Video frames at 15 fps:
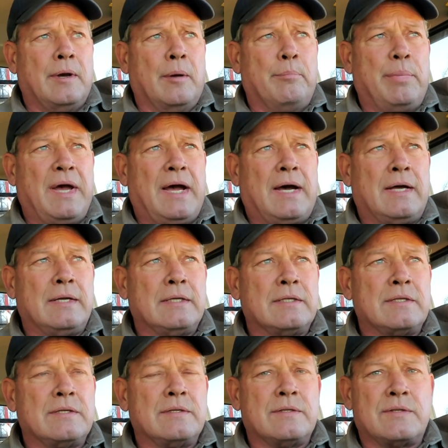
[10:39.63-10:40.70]
about
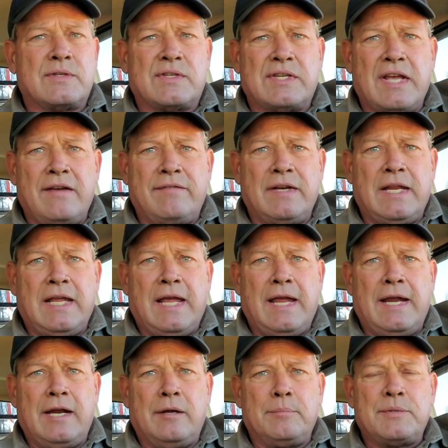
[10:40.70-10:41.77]
70
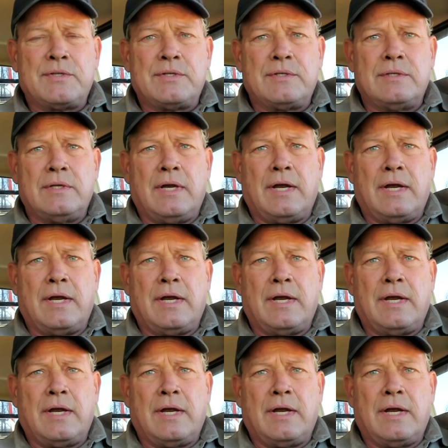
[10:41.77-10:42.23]
amps.